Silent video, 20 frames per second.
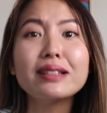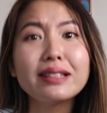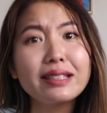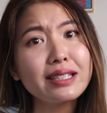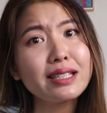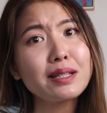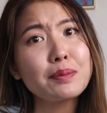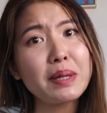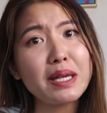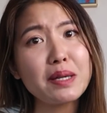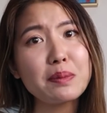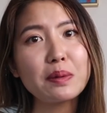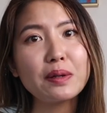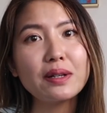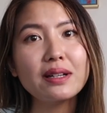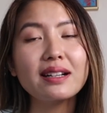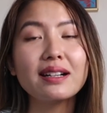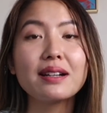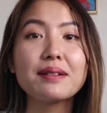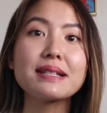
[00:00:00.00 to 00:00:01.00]
really, a
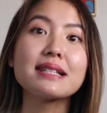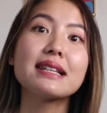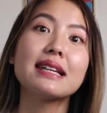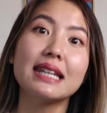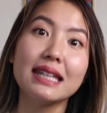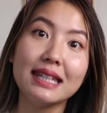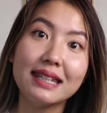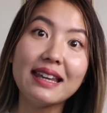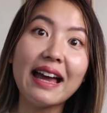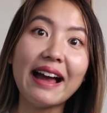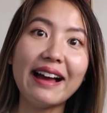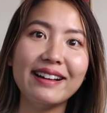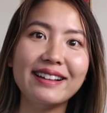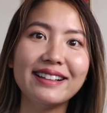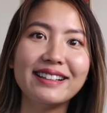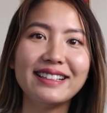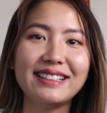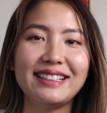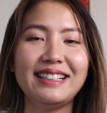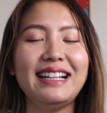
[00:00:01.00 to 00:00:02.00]
paper? And I was like, yeah.
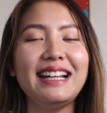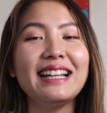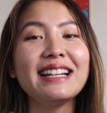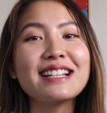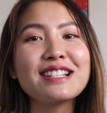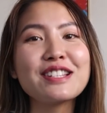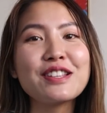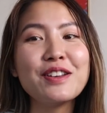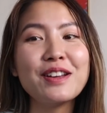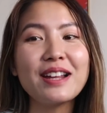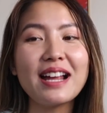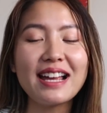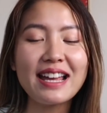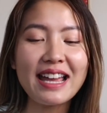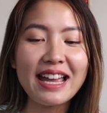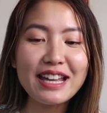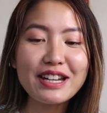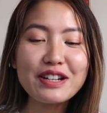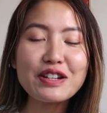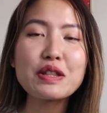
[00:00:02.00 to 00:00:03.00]
And I
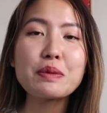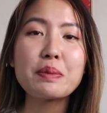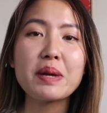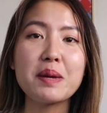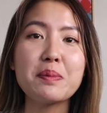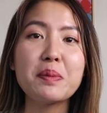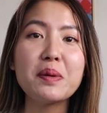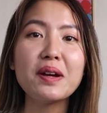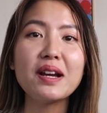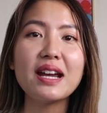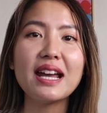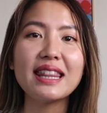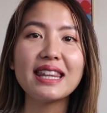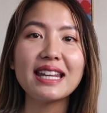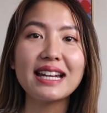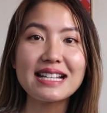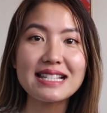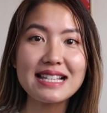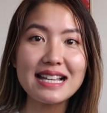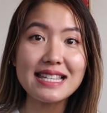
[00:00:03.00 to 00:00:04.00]
hand her the paper, and
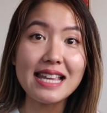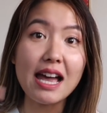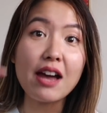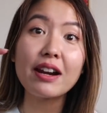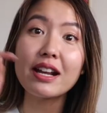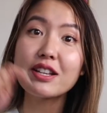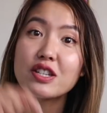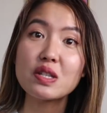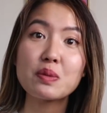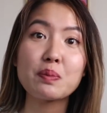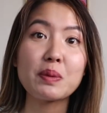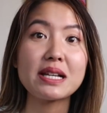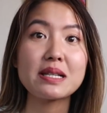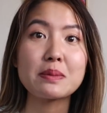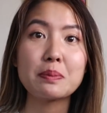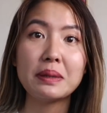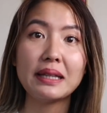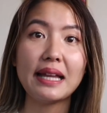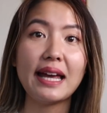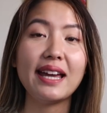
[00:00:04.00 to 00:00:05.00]
then I sat down and I just
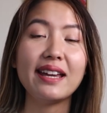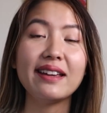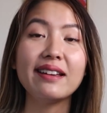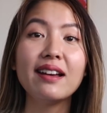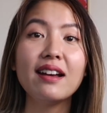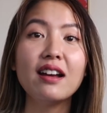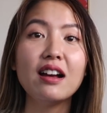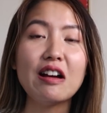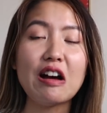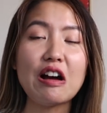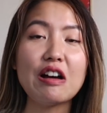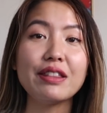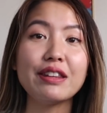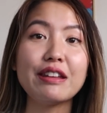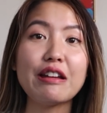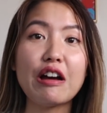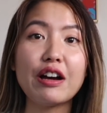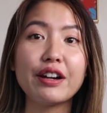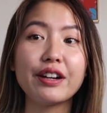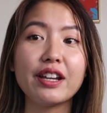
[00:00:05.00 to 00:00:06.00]
pressed play on
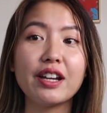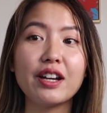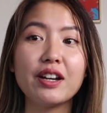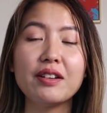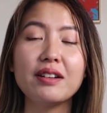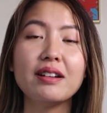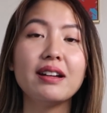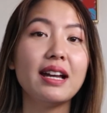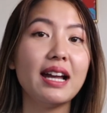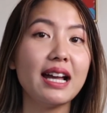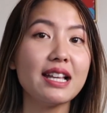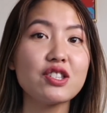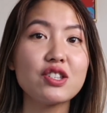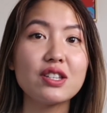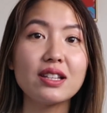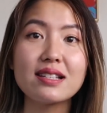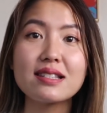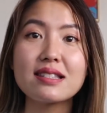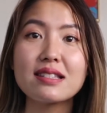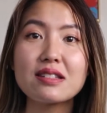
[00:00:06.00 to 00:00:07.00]
the audio. And
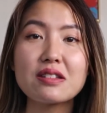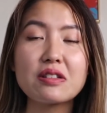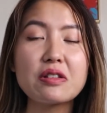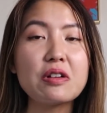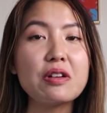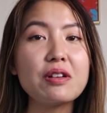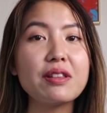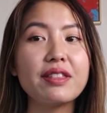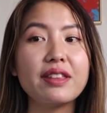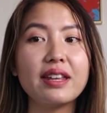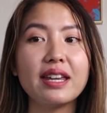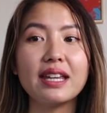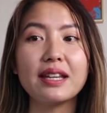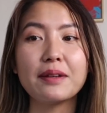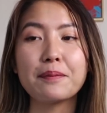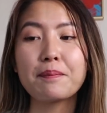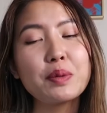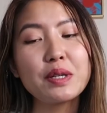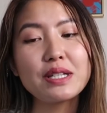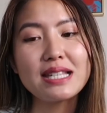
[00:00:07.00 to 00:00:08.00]
she listened to the whole
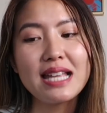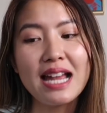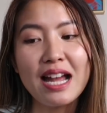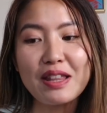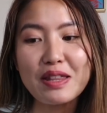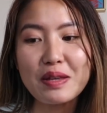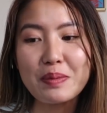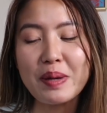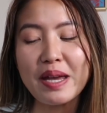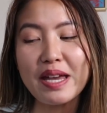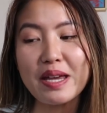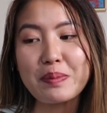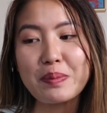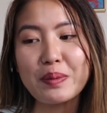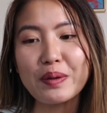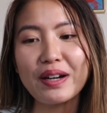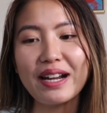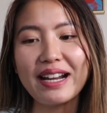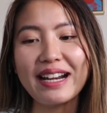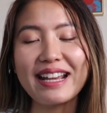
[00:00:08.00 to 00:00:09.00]
thing, puts down the
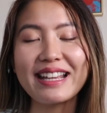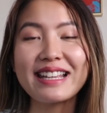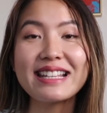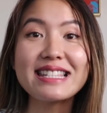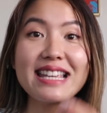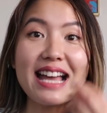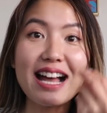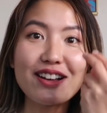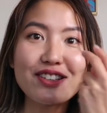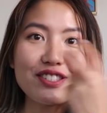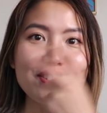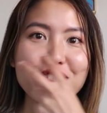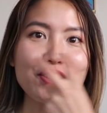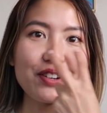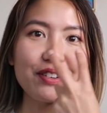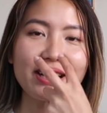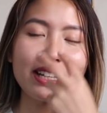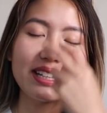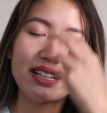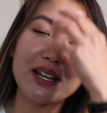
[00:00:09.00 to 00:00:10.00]
paper, and I can tell she's
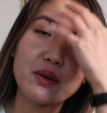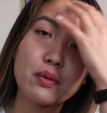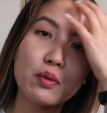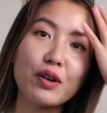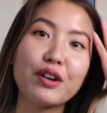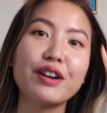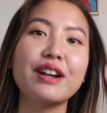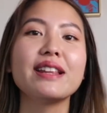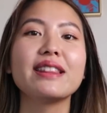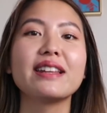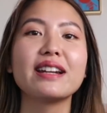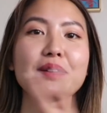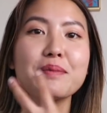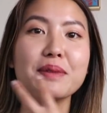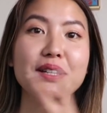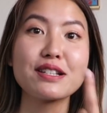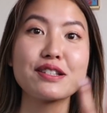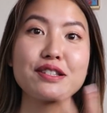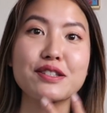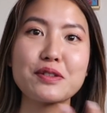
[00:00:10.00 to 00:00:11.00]
already like worrying that I'm
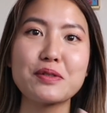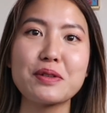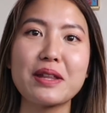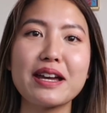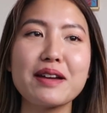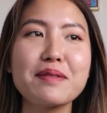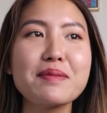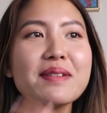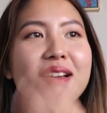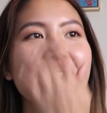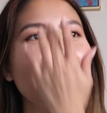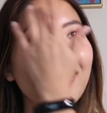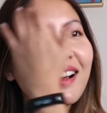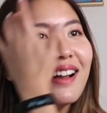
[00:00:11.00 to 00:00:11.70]
gonna sue them